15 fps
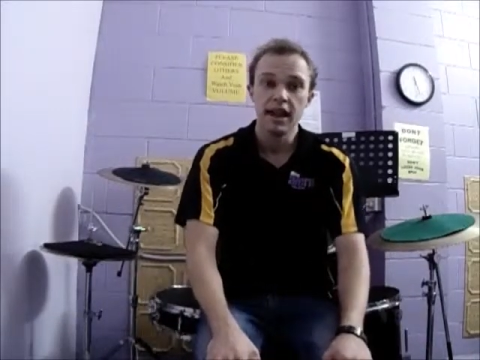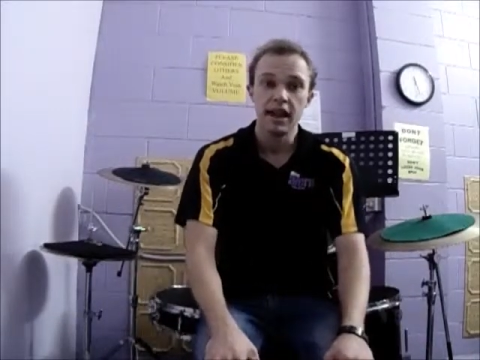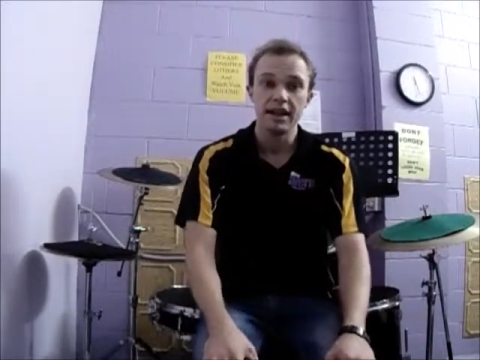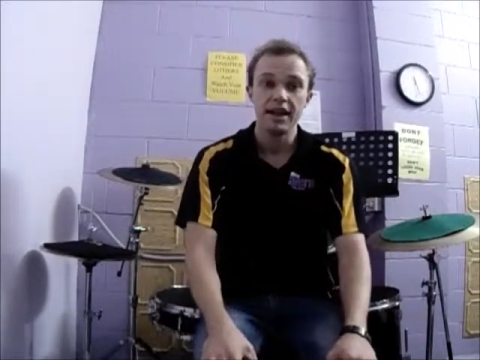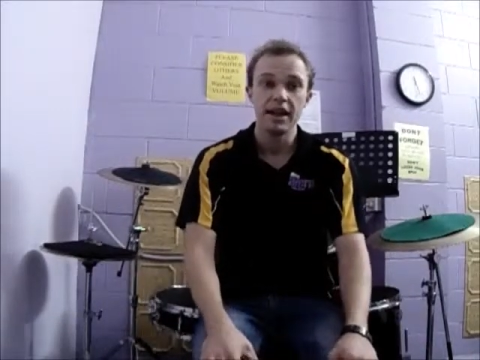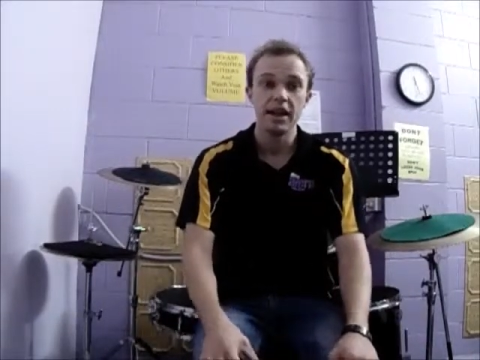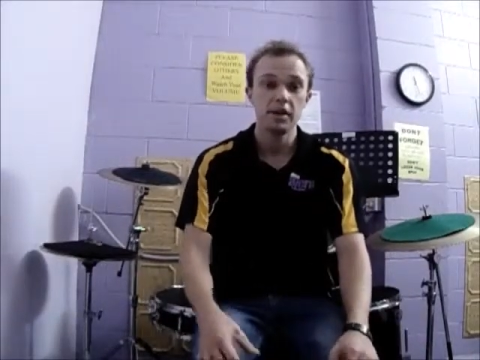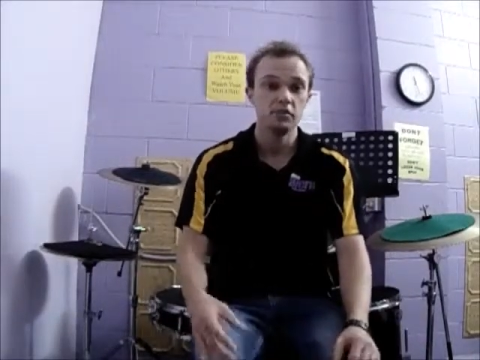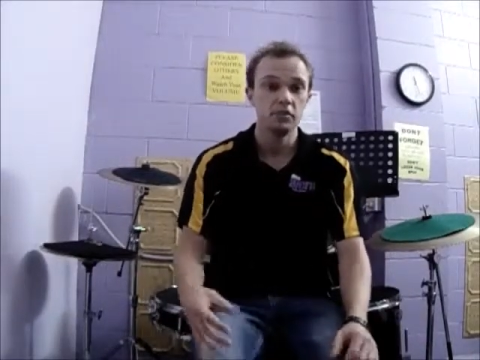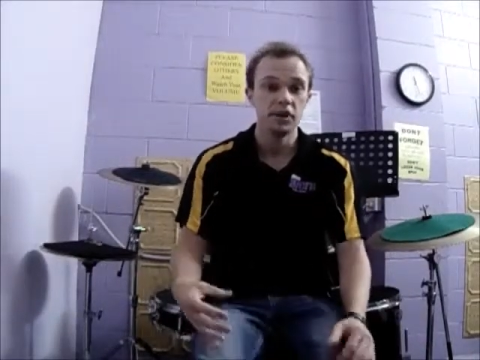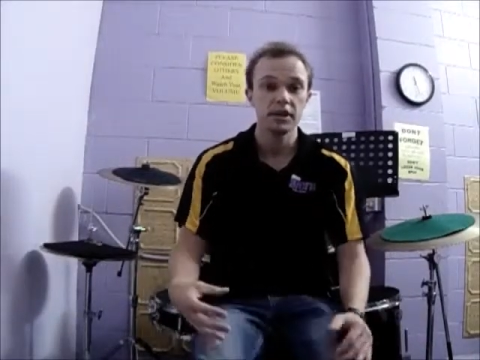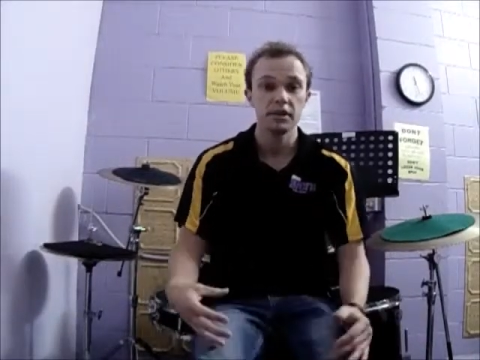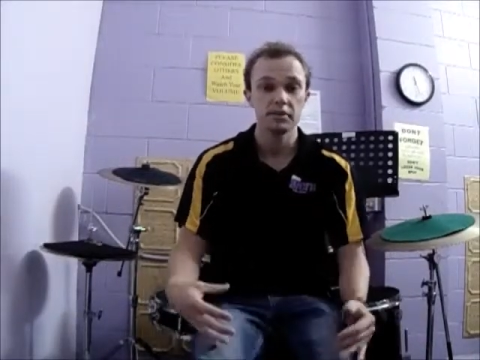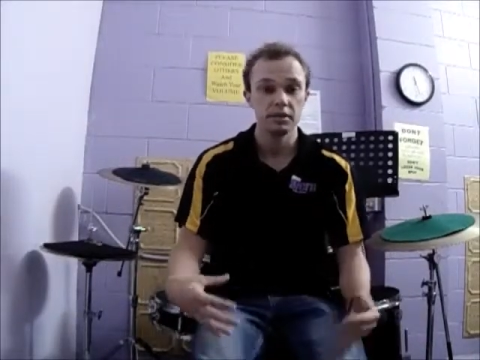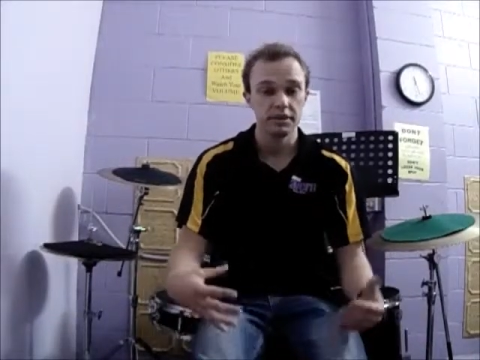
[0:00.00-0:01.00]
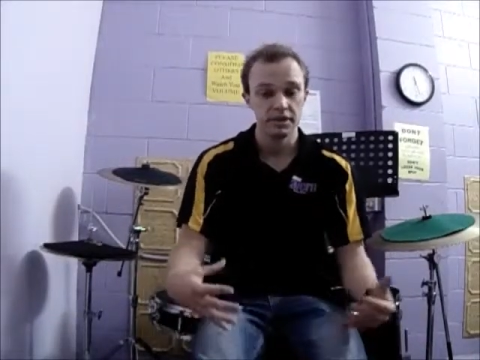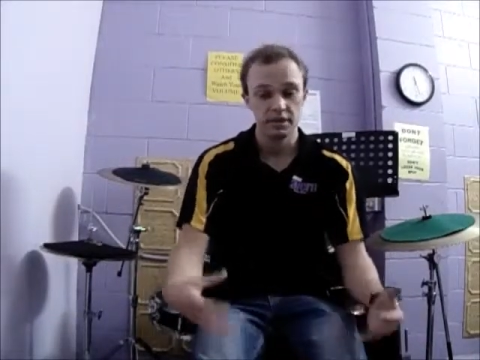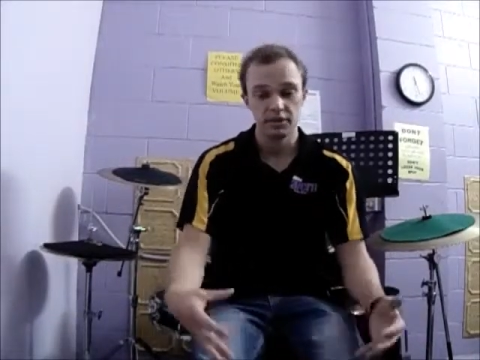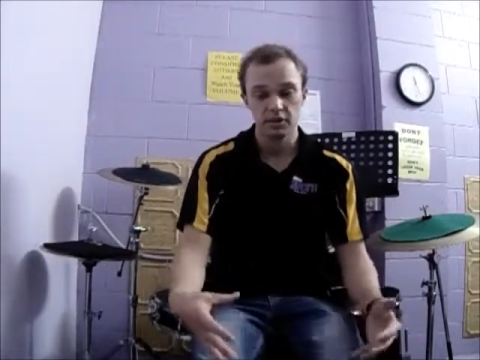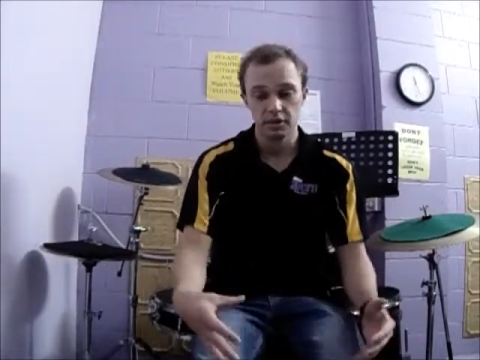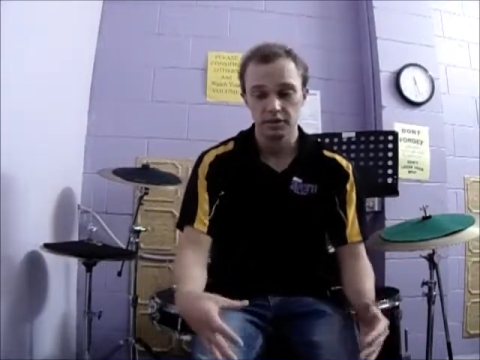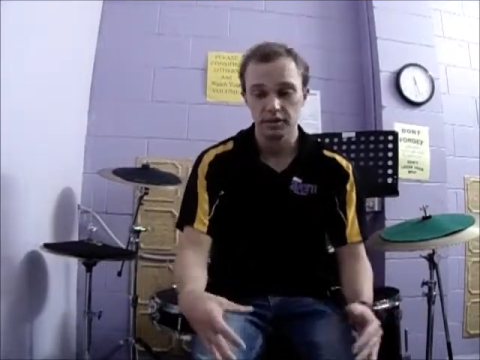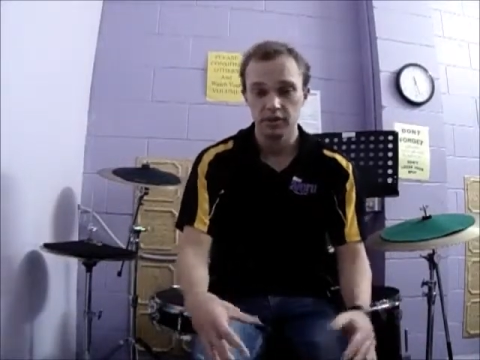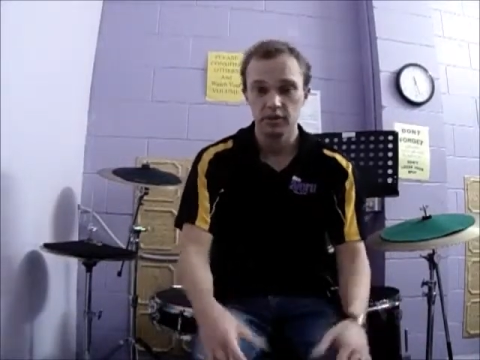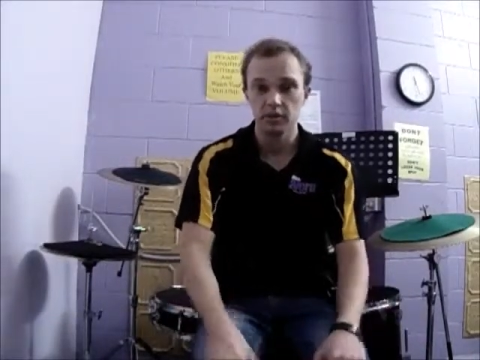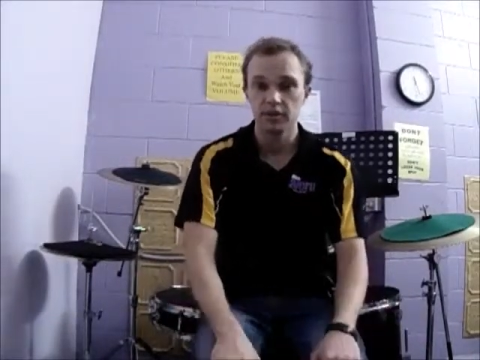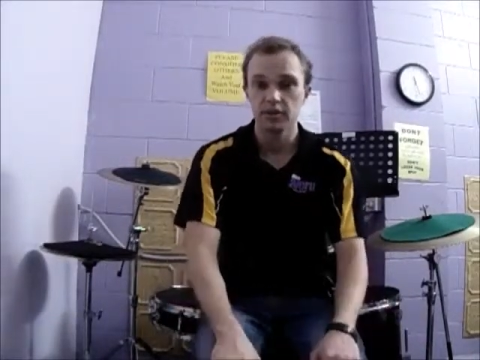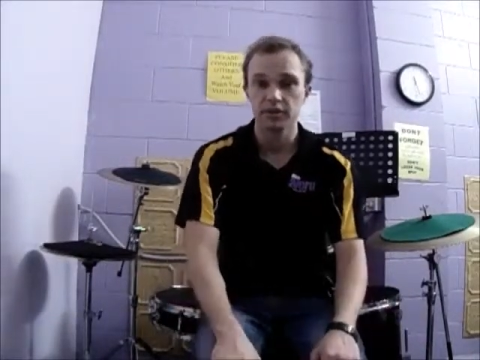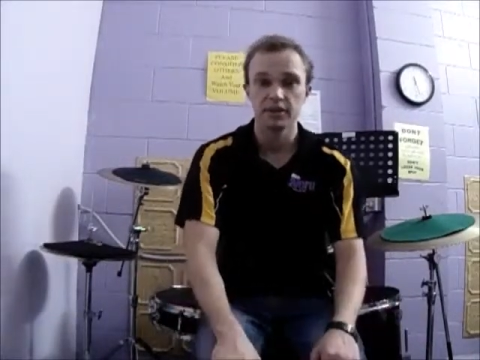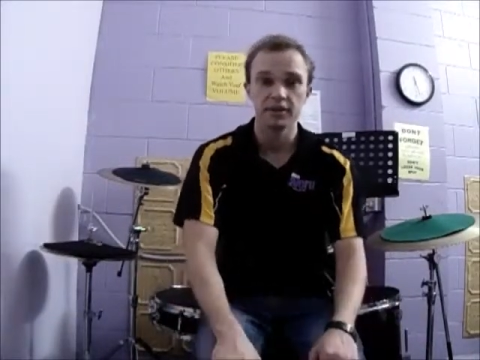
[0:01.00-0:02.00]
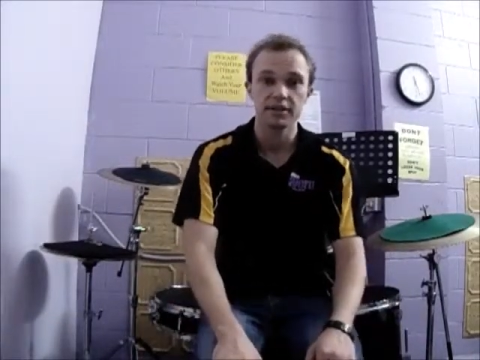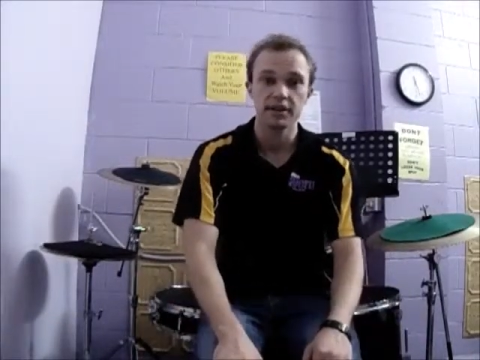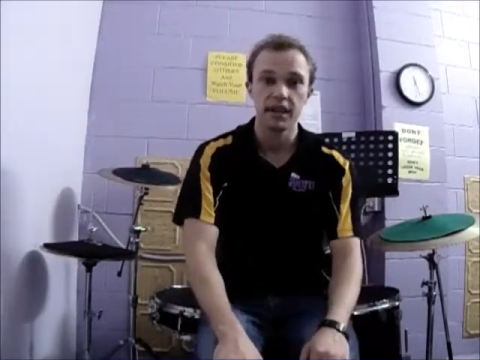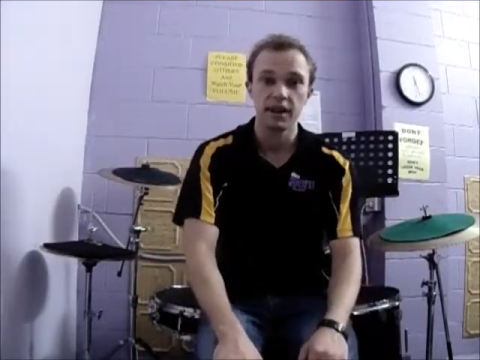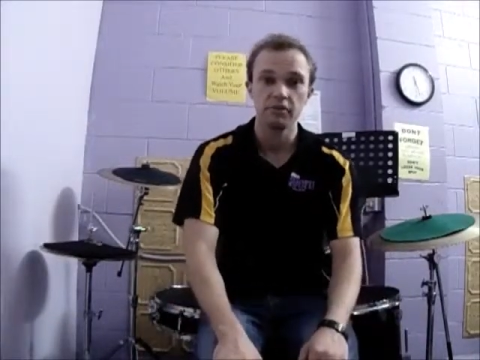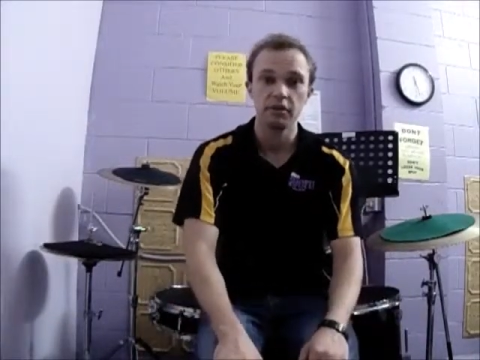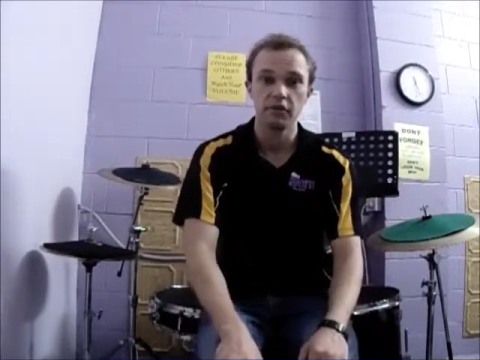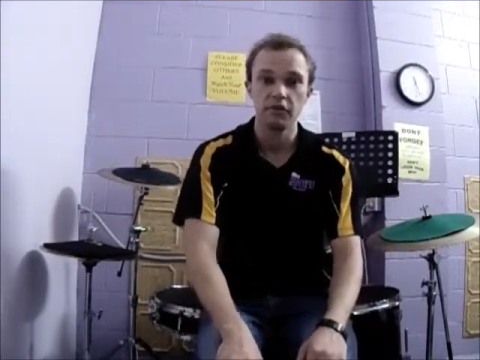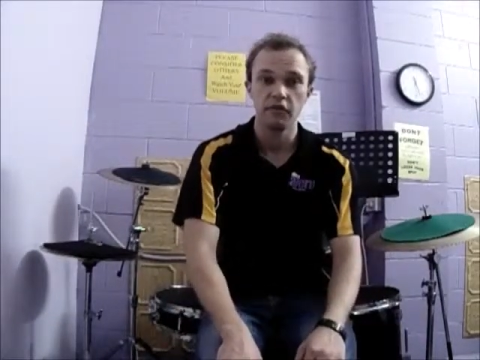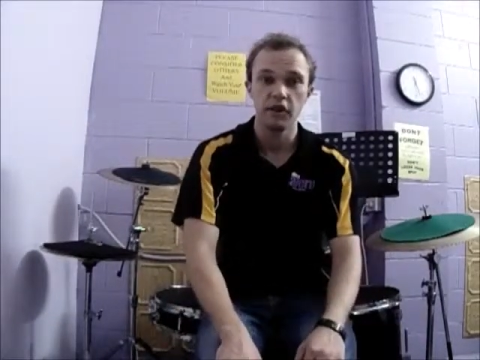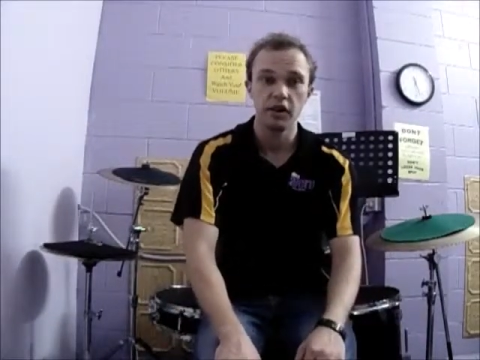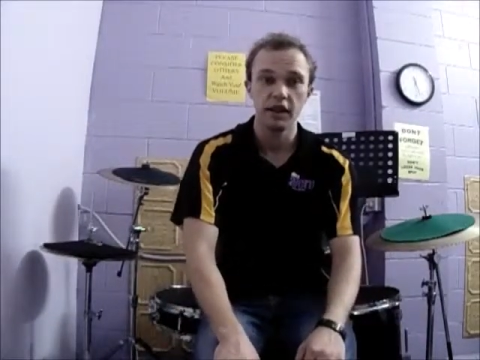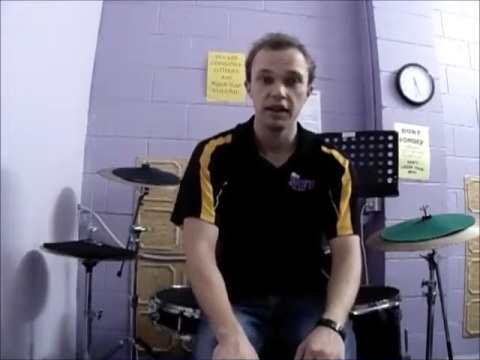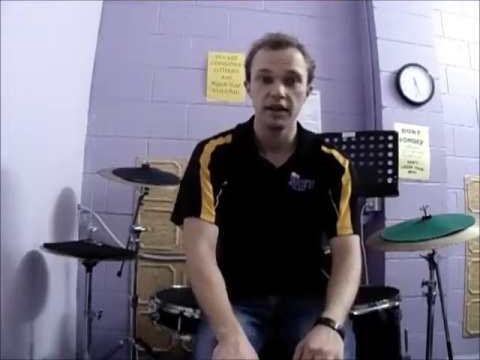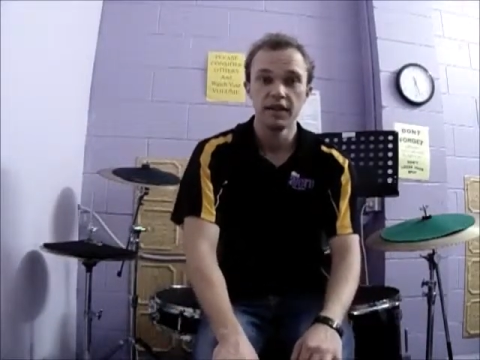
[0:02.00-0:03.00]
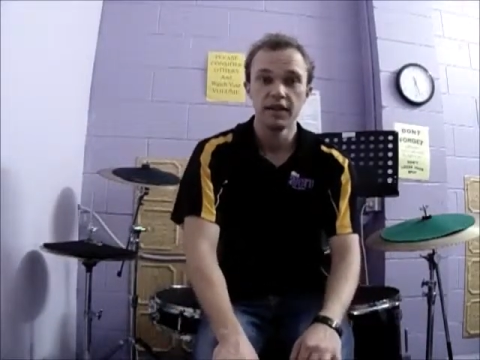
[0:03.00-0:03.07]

and how regularly you're going to be using this amplifier.